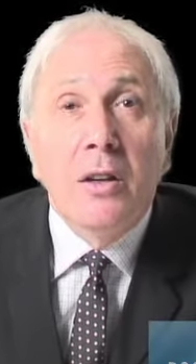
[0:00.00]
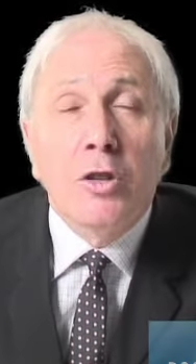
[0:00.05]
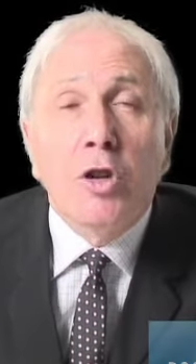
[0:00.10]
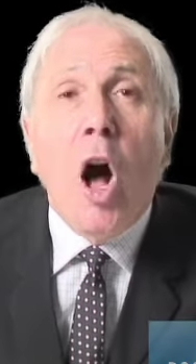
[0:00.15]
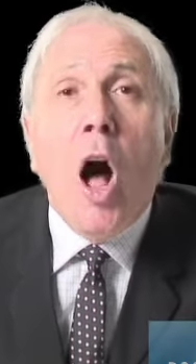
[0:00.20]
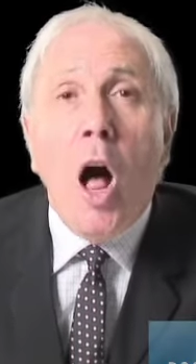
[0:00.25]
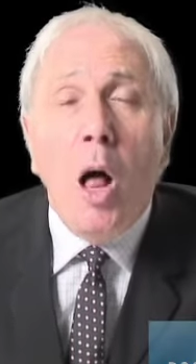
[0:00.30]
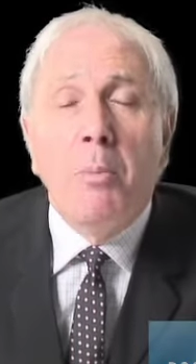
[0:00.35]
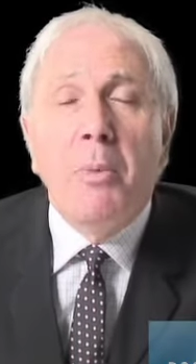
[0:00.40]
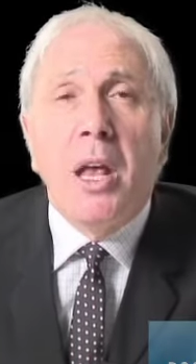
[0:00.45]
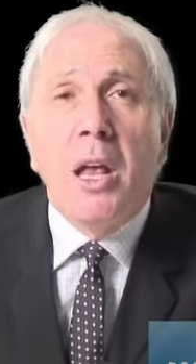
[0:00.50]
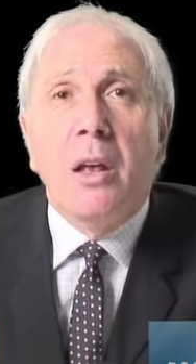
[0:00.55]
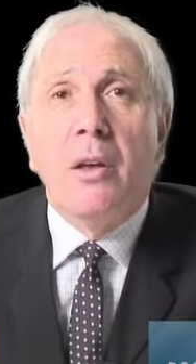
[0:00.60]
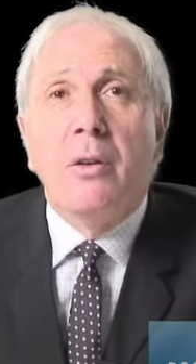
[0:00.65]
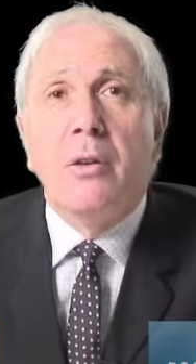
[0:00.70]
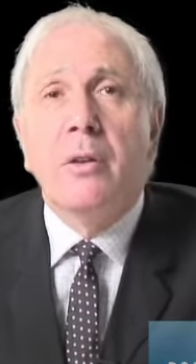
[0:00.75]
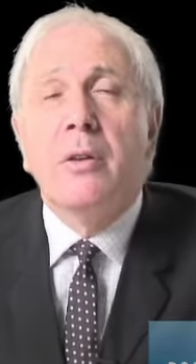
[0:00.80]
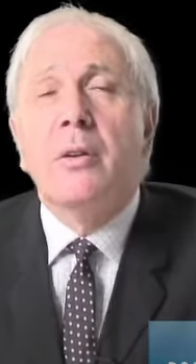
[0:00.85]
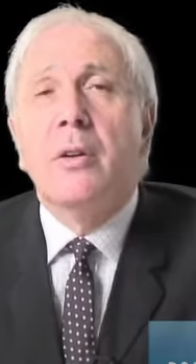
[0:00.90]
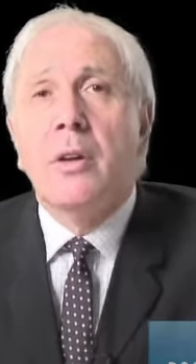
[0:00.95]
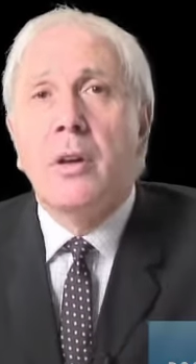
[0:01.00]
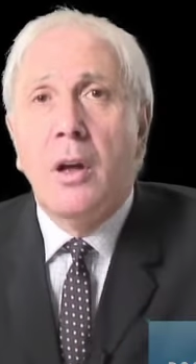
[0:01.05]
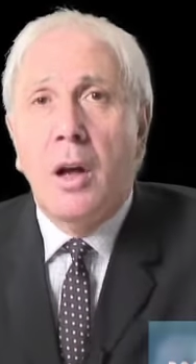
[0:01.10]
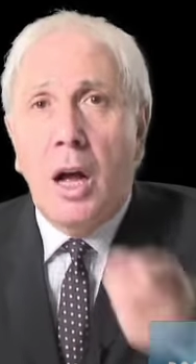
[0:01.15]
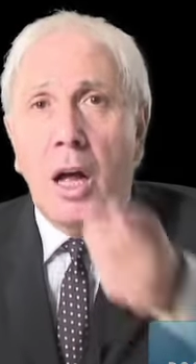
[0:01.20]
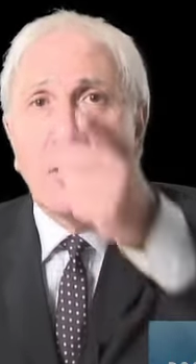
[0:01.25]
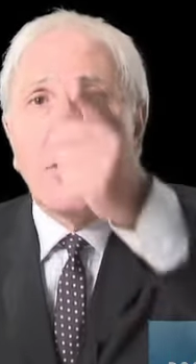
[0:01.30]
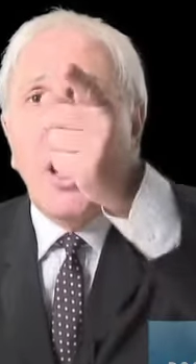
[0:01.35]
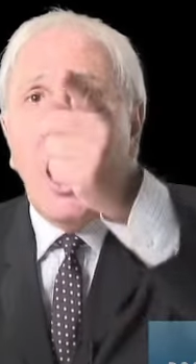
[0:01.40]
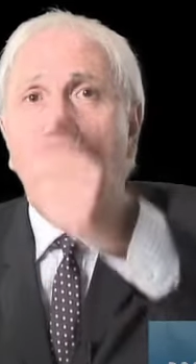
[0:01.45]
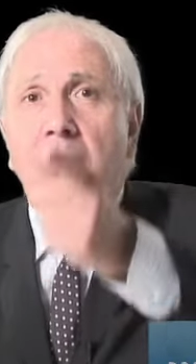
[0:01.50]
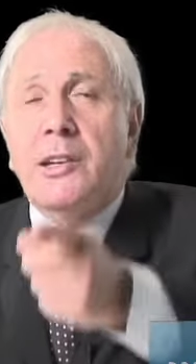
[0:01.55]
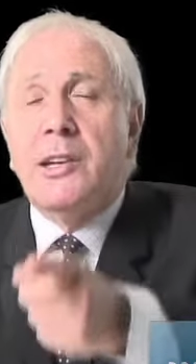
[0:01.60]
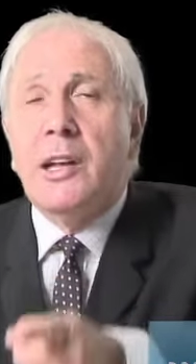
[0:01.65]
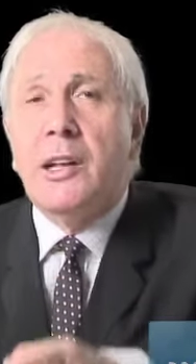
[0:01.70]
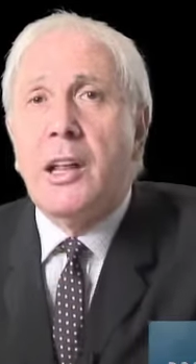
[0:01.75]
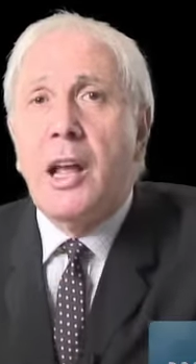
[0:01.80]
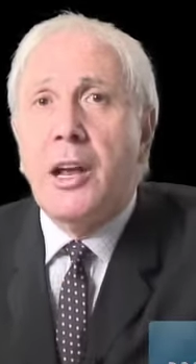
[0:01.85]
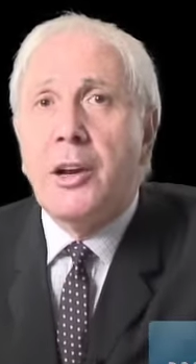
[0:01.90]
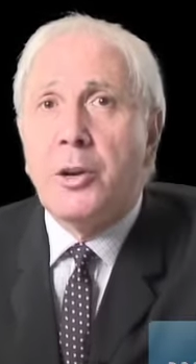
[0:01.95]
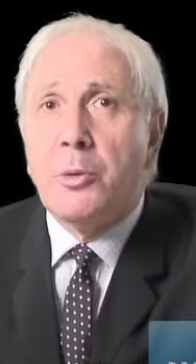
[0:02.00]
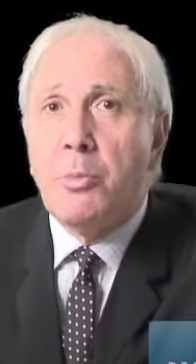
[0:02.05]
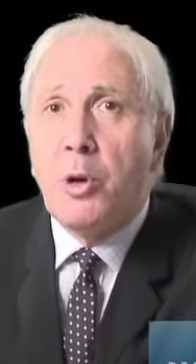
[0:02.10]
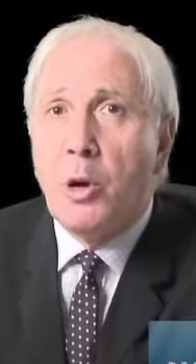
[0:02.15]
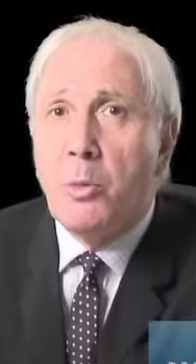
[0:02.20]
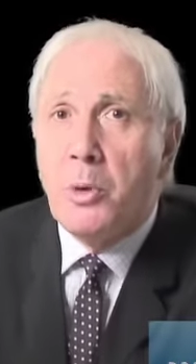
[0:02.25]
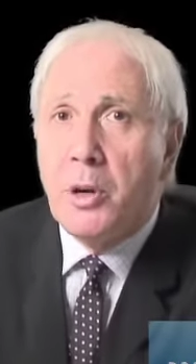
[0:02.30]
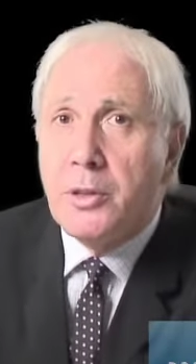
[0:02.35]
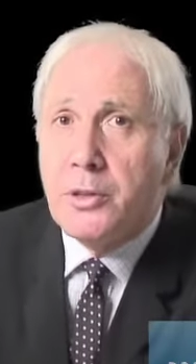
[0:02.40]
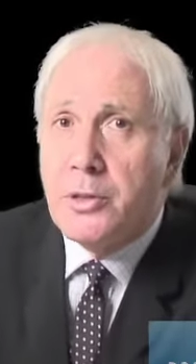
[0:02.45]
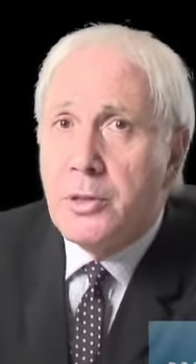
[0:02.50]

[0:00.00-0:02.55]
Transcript: Call me. I'll talk to you later, Boomer.